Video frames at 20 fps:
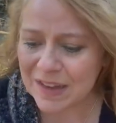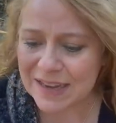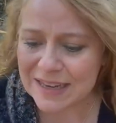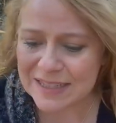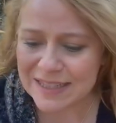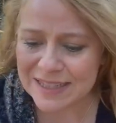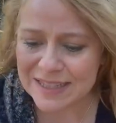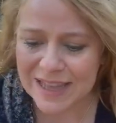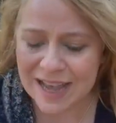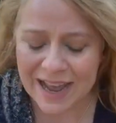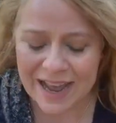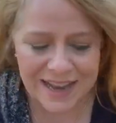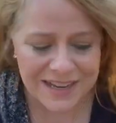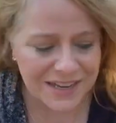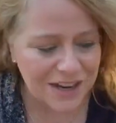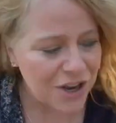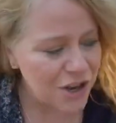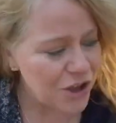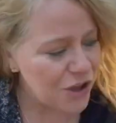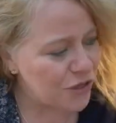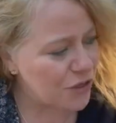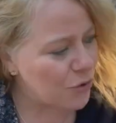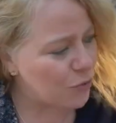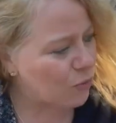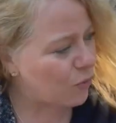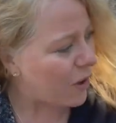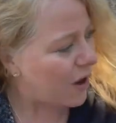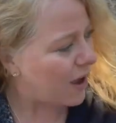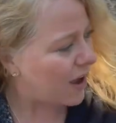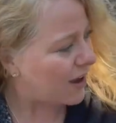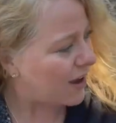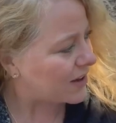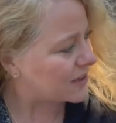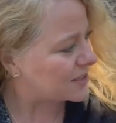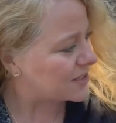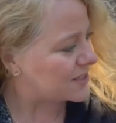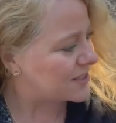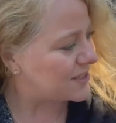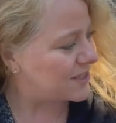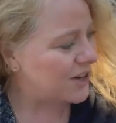is that the
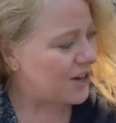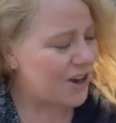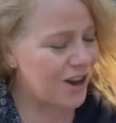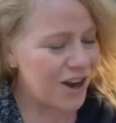rocks